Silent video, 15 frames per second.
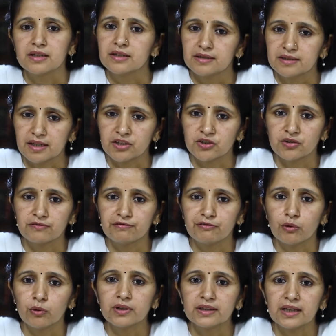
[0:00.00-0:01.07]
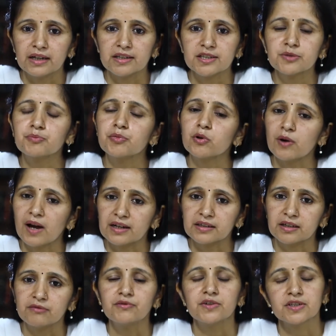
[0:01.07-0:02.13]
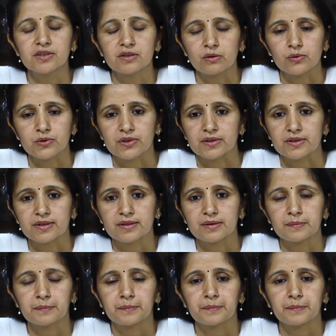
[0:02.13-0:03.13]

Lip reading: Section 4, that is proactive disclosures.